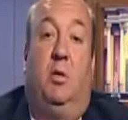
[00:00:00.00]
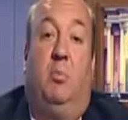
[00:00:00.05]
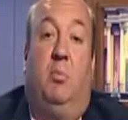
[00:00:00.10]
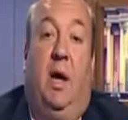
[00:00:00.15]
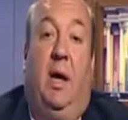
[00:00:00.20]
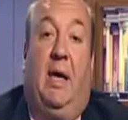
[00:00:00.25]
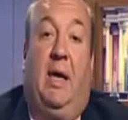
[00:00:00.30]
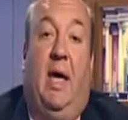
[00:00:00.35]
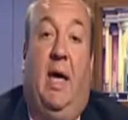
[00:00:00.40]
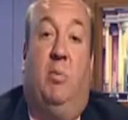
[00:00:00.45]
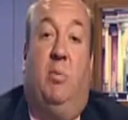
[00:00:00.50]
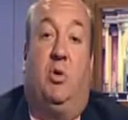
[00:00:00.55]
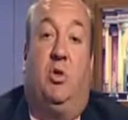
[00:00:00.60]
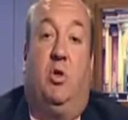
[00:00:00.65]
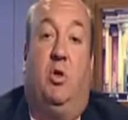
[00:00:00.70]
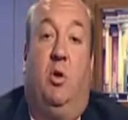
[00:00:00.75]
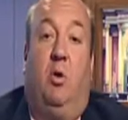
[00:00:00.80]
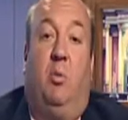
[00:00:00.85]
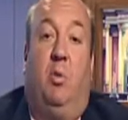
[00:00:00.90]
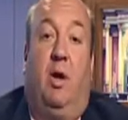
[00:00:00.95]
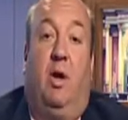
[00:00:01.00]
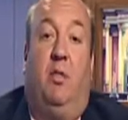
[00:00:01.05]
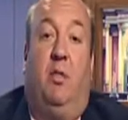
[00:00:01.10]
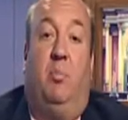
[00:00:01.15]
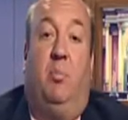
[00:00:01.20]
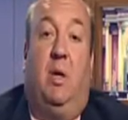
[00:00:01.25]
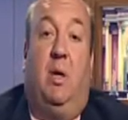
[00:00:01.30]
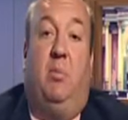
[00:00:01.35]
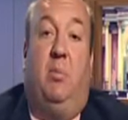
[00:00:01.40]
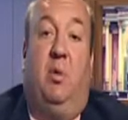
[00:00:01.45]
my cable show bringing the
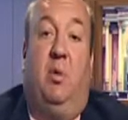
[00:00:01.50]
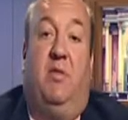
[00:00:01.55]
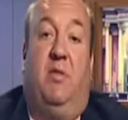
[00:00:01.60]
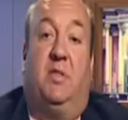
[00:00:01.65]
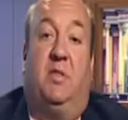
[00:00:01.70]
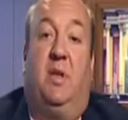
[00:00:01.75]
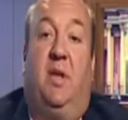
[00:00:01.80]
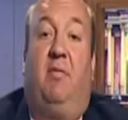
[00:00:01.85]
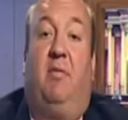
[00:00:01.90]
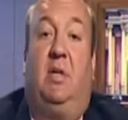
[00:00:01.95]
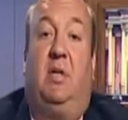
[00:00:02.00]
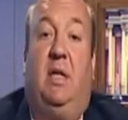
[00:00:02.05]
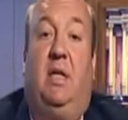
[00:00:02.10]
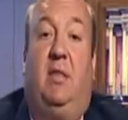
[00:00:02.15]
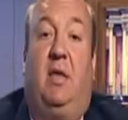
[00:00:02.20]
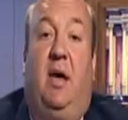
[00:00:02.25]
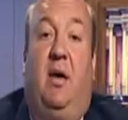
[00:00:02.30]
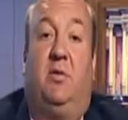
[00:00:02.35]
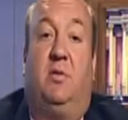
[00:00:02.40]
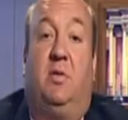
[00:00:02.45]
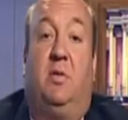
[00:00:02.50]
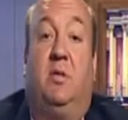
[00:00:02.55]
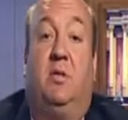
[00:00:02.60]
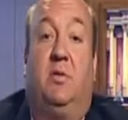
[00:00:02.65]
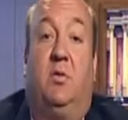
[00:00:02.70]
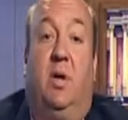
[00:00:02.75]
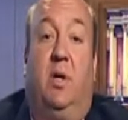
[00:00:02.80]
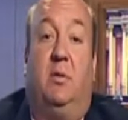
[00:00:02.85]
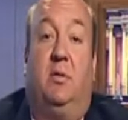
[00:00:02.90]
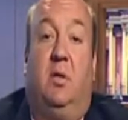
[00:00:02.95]
people of the 17th House
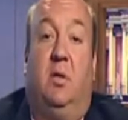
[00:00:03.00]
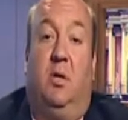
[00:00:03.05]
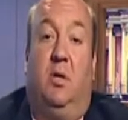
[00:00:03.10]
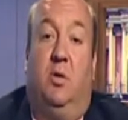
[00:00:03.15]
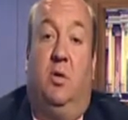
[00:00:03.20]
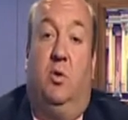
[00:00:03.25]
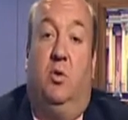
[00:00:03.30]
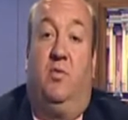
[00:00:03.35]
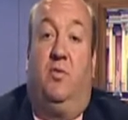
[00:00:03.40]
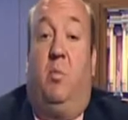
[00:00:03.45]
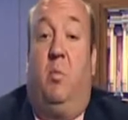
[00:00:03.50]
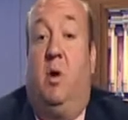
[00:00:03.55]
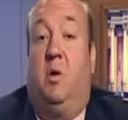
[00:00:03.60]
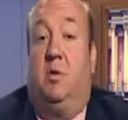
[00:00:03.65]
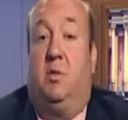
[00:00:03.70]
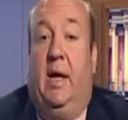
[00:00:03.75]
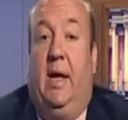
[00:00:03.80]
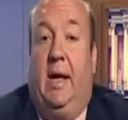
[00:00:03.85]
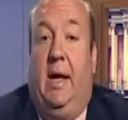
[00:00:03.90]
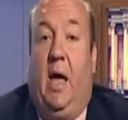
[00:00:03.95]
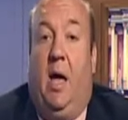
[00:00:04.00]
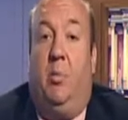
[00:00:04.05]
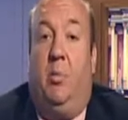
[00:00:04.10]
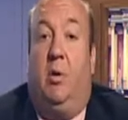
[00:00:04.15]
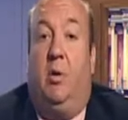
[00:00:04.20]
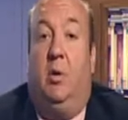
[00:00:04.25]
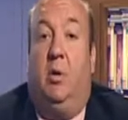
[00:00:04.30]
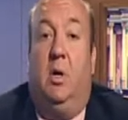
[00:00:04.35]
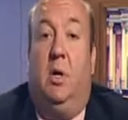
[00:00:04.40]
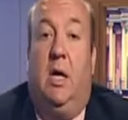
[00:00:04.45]
District news from our state
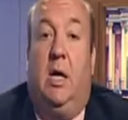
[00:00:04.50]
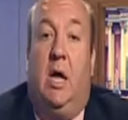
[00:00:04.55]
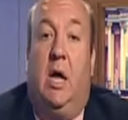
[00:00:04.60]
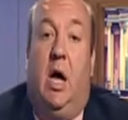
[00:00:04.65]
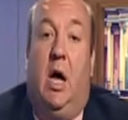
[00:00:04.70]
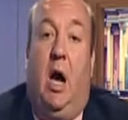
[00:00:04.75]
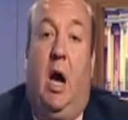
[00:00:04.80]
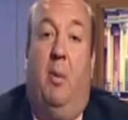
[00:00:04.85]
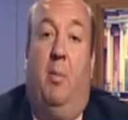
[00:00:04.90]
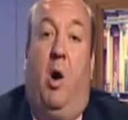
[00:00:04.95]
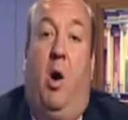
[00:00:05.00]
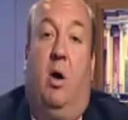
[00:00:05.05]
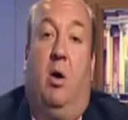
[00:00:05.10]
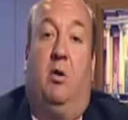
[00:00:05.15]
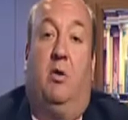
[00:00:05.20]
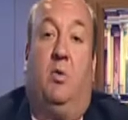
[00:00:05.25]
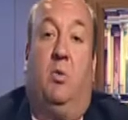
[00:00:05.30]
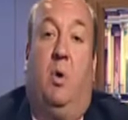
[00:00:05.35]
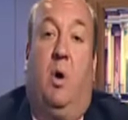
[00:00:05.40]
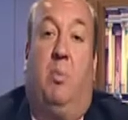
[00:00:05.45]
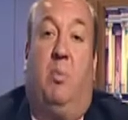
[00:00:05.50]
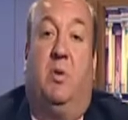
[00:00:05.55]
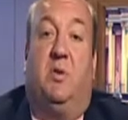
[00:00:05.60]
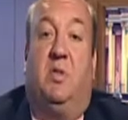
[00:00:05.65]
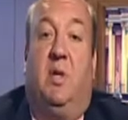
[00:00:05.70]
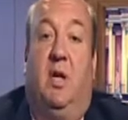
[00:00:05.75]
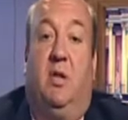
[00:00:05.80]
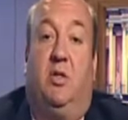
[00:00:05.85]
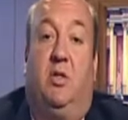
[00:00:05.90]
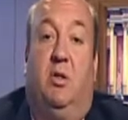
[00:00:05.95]
capitol. I'm honored to
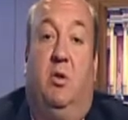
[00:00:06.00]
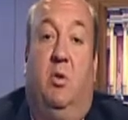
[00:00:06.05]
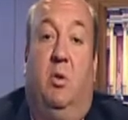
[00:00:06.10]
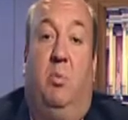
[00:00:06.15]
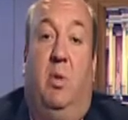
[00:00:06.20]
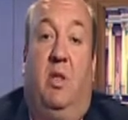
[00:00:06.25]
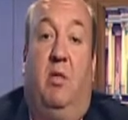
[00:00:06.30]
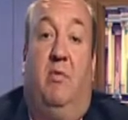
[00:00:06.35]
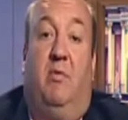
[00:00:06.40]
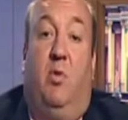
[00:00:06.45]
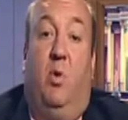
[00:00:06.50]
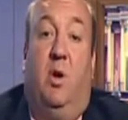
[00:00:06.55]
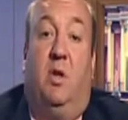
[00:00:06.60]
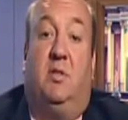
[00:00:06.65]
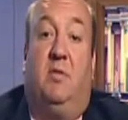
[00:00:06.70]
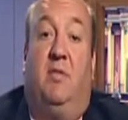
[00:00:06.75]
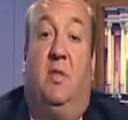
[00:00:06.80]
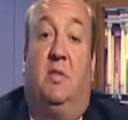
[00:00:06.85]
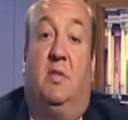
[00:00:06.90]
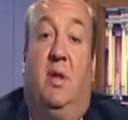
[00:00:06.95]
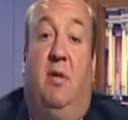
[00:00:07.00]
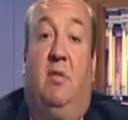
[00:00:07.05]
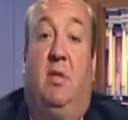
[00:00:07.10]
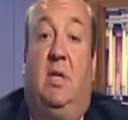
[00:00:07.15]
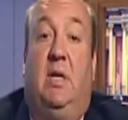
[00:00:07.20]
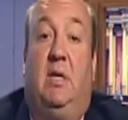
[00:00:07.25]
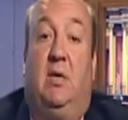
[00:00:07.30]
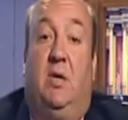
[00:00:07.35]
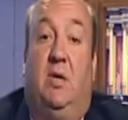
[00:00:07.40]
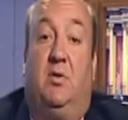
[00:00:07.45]
represent you and be the voice of the
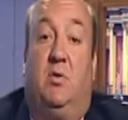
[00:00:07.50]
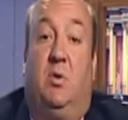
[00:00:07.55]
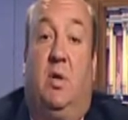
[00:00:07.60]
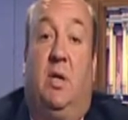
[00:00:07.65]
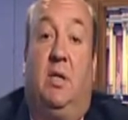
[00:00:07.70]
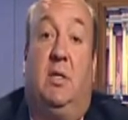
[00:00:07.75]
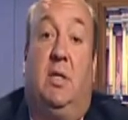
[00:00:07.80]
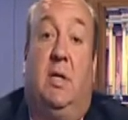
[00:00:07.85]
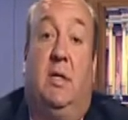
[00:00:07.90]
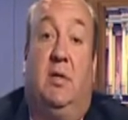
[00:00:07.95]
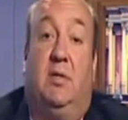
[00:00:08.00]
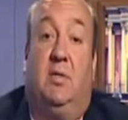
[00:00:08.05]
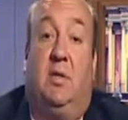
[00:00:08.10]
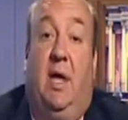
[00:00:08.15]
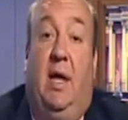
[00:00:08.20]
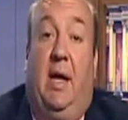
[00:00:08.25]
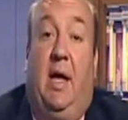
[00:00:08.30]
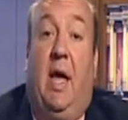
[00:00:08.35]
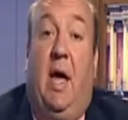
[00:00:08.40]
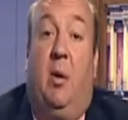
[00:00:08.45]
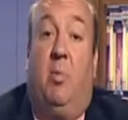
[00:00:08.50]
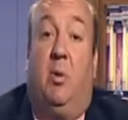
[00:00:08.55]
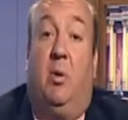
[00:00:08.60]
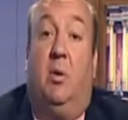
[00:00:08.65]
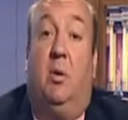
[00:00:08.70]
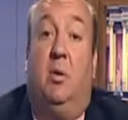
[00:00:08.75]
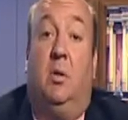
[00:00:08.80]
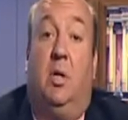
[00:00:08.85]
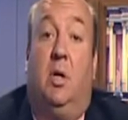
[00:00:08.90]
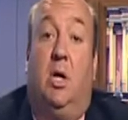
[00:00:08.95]
17th District in the state
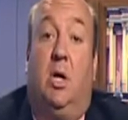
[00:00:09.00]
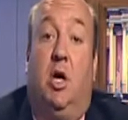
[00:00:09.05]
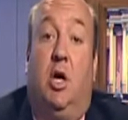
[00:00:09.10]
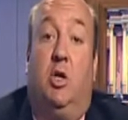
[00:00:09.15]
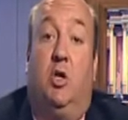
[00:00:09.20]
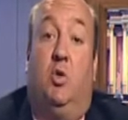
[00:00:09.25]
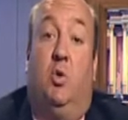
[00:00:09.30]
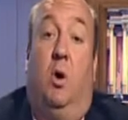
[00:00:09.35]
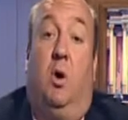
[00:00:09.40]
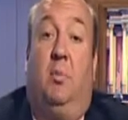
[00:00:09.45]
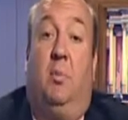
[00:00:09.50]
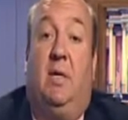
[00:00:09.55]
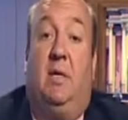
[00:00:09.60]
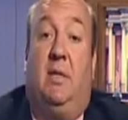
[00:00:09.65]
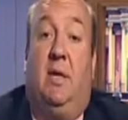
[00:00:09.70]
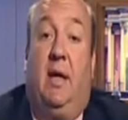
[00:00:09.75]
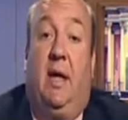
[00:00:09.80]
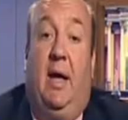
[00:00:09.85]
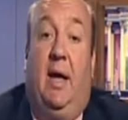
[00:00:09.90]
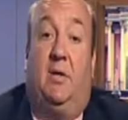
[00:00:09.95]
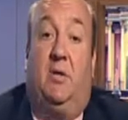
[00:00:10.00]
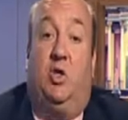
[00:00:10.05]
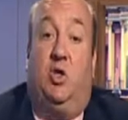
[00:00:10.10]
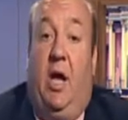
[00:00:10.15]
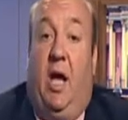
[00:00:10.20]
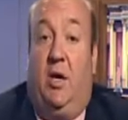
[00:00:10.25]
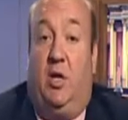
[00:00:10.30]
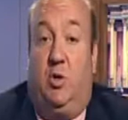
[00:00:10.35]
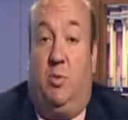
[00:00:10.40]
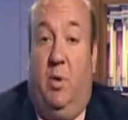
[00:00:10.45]
capitol. Joining me today is
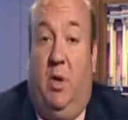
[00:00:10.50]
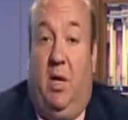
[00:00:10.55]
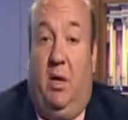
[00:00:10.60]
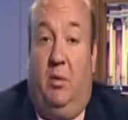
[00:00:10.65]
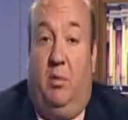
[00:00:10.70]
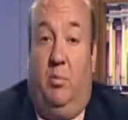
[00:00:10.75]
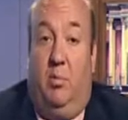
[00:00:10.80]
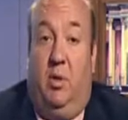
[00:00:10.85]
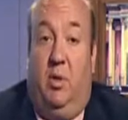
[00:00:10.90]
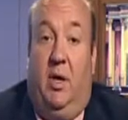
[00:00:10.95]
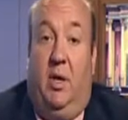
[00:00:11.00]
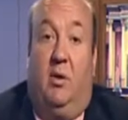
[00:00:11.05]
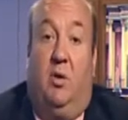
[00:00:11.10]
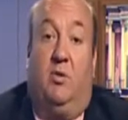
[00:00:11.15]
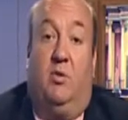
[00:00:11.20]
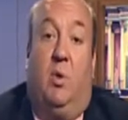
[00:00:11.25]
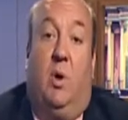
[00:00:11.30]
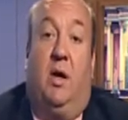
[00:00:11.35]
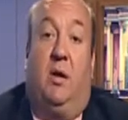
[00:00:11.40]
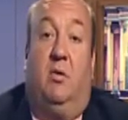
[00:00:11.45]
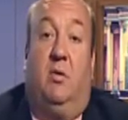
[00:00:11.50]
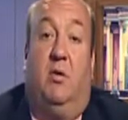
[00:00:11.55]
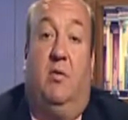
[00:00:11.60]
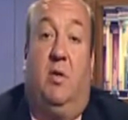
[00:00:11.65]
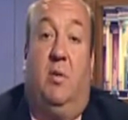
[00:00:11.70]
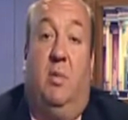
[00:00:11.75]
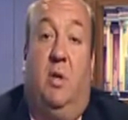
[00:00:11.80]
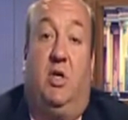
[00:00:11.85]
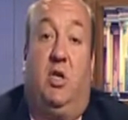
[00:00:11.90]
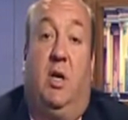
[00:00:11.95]
Jack Schmitt, Political Director
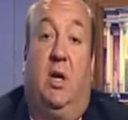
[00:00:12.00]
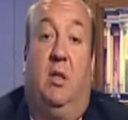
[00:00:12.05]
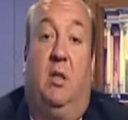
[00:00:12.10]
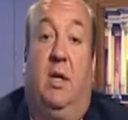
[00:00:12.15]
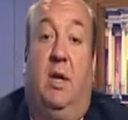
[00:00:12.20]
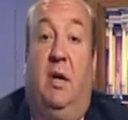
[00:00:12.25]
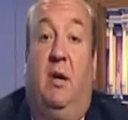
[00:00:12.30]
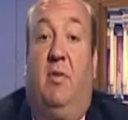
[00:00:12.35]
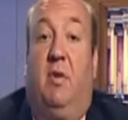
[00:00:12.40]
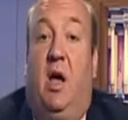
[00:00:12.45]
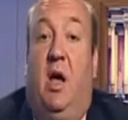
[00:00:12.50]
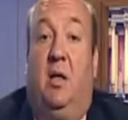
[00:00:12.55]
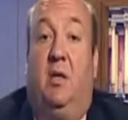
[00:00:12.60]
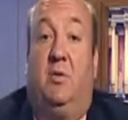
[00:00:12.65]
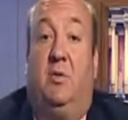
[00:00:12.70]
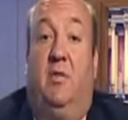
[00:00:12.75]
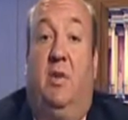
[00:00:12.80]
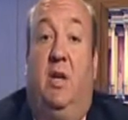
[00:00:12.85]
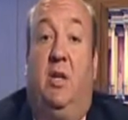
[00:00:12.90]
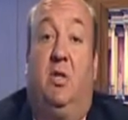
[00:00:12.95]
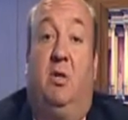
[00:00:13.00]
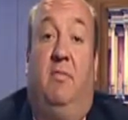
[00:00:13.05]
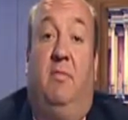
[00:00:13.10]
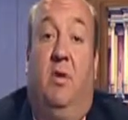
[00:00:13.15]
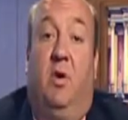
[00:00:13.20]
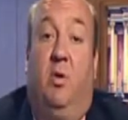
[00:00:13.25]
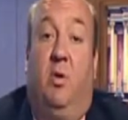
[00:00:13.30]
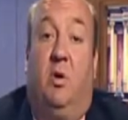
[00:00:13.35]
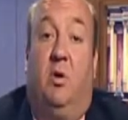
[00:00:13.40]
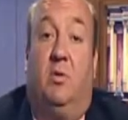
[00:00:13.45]
of the Michigan League of Conservation
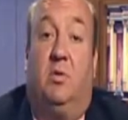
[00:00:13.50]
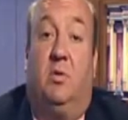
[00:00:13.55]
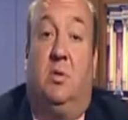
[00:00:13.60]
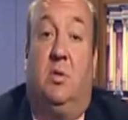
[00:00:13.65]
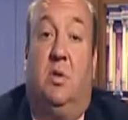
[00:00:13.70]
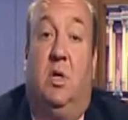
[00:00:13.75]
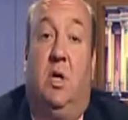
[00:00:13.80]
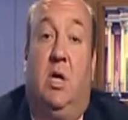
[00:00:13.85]
Voters.